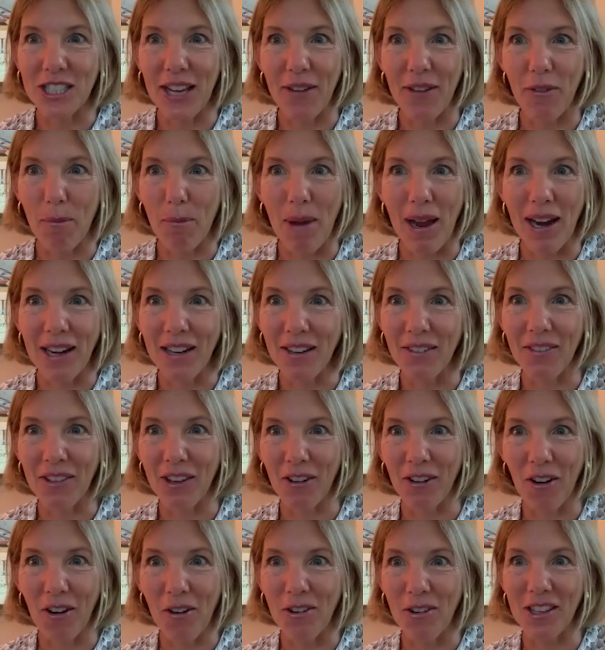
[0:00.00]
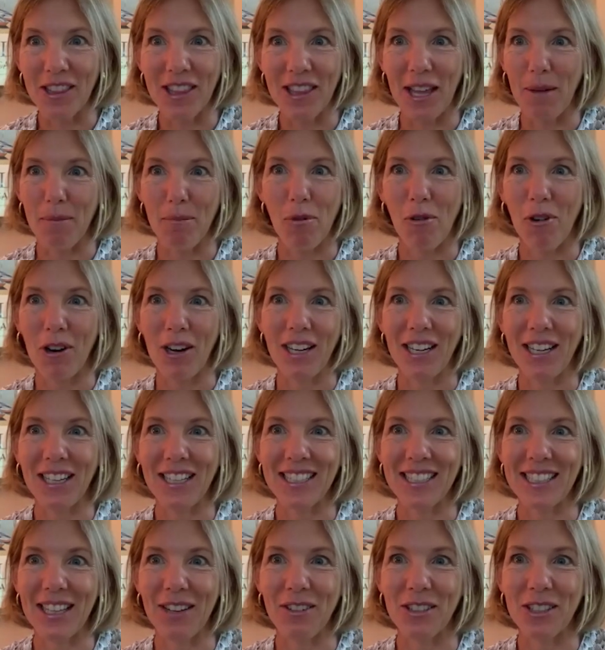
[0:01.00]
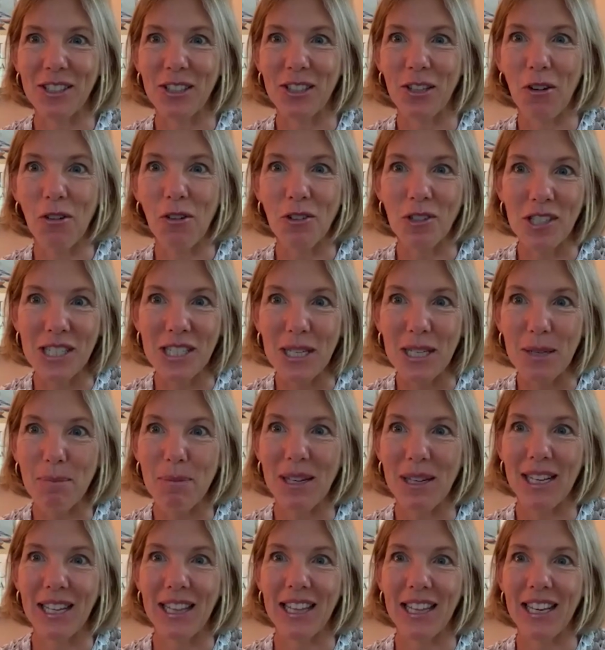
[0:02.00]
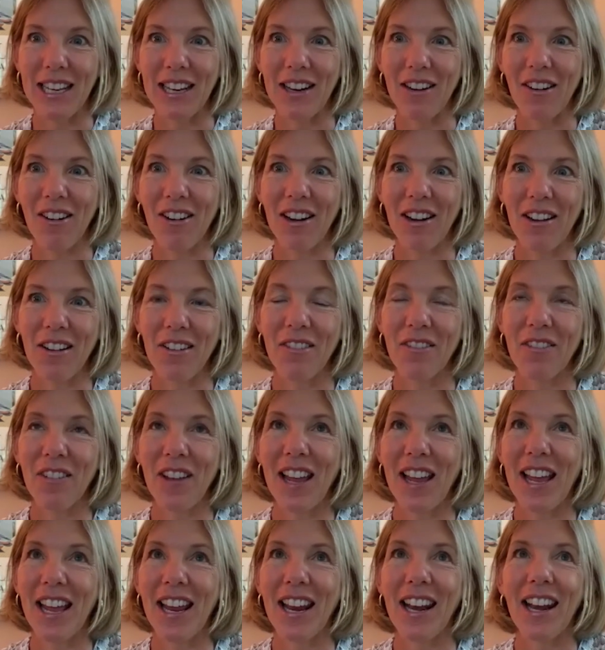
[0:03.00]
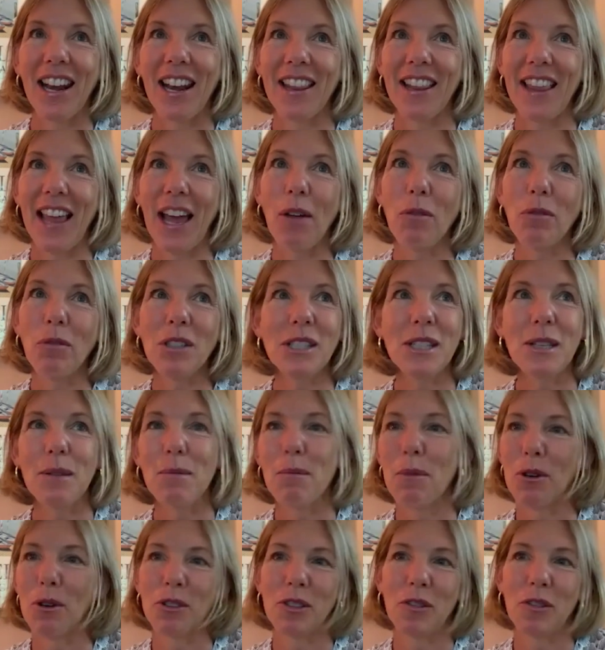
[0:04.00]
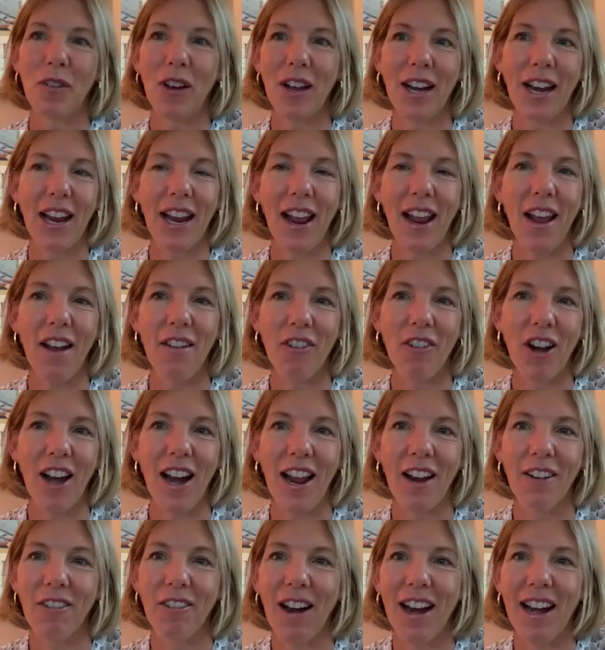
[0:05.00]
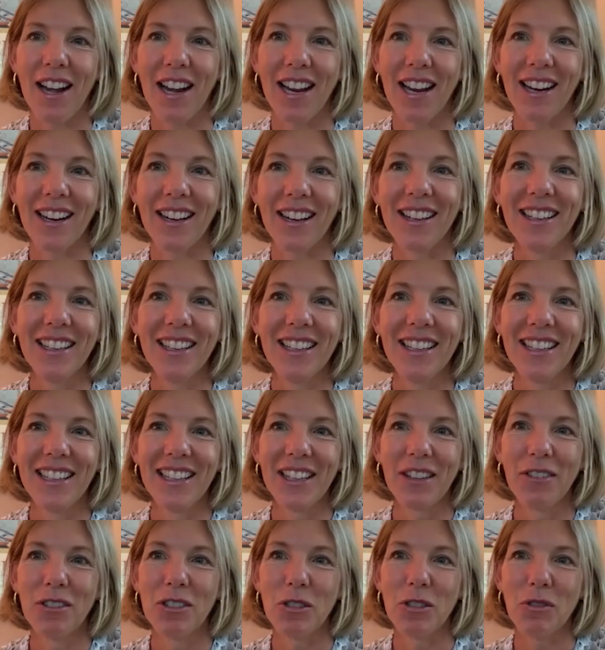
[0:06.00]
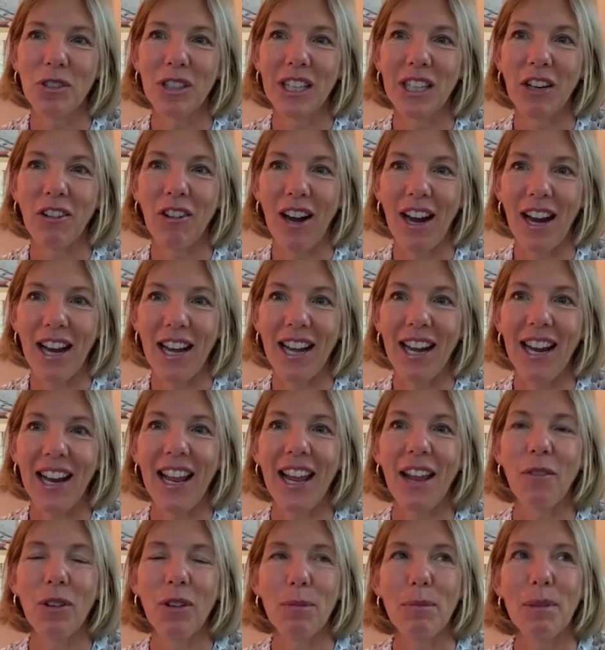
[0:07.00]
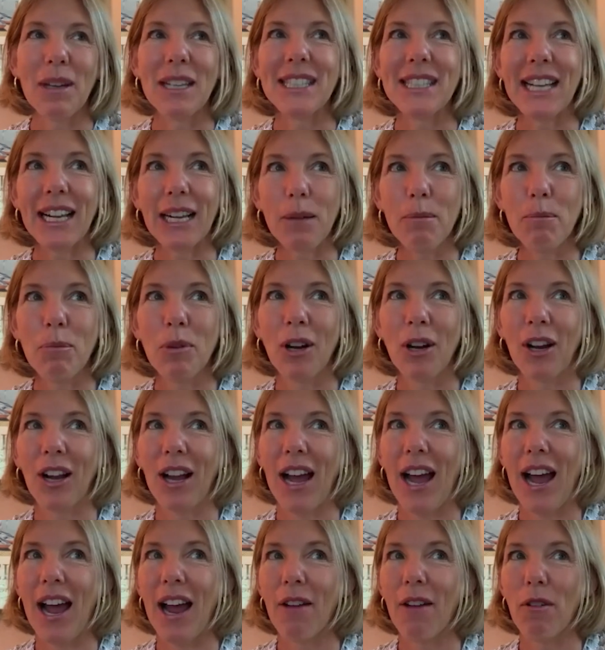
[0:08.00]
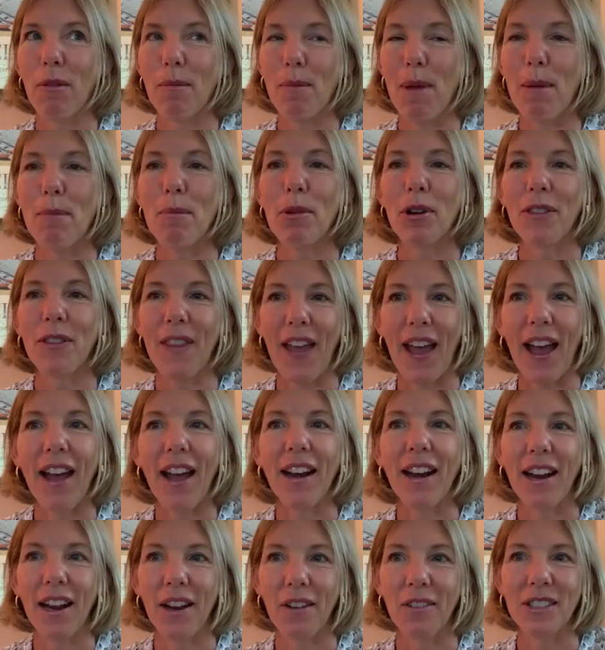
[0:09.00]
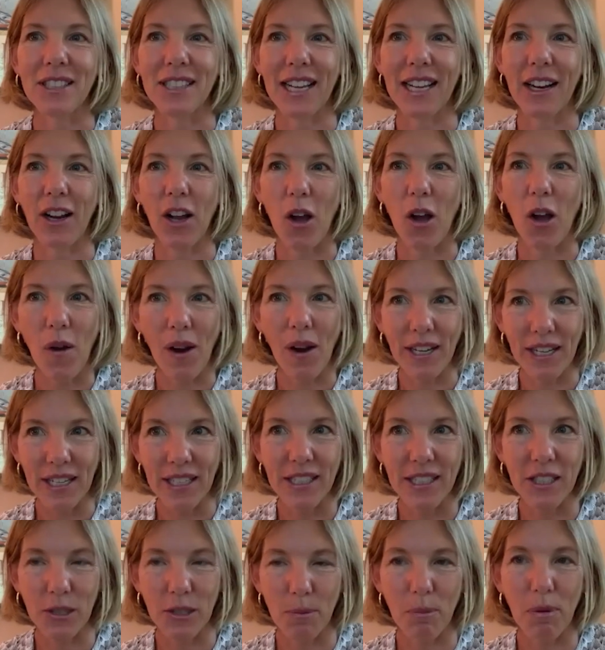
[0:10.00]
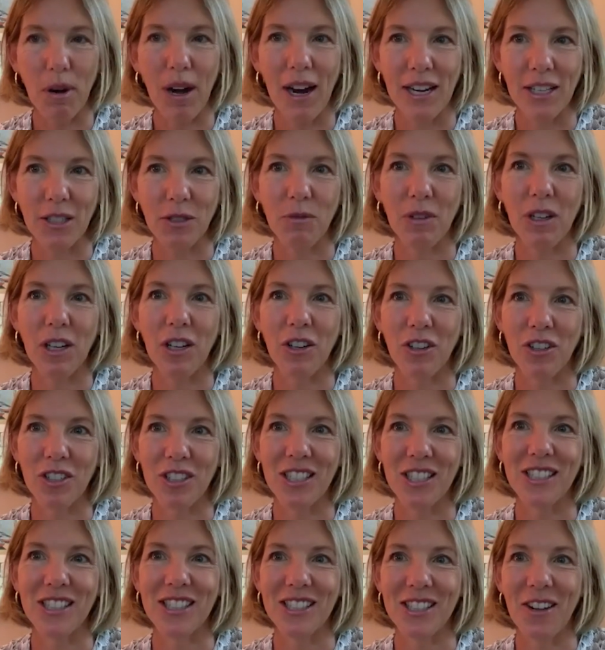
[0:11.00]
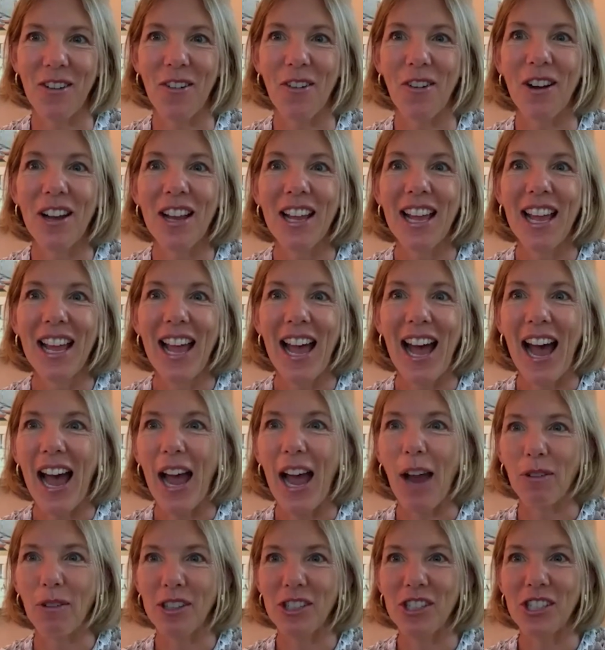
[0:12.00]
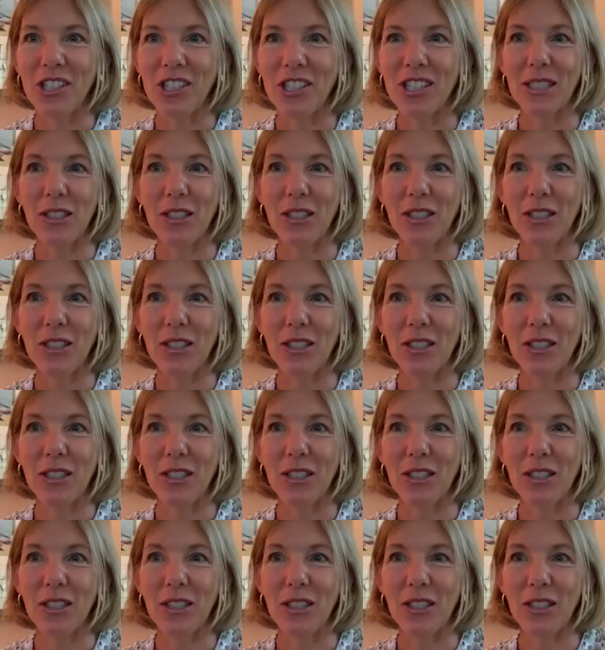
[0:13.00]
have a mind of their own at that point, because I was so deep into the narrative. And that was the most fun I ever had writing. It was really great. And with my second book, I remembered that. I was like, oh, I need to surprise readers. And so I would just